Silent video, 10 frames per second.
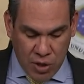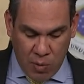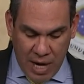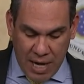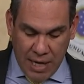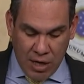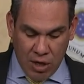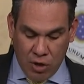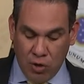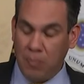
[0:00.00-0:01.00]
creating
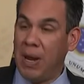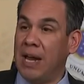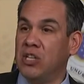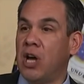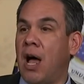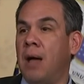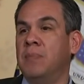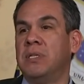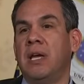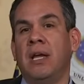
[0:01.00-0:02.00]
good-paying
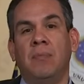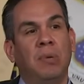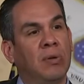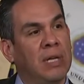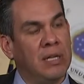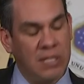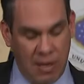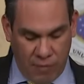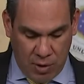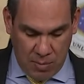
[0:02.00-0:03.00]
jobs, and building
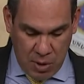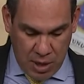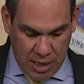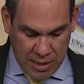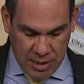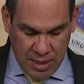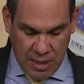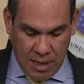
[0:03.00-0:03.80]
safer communities.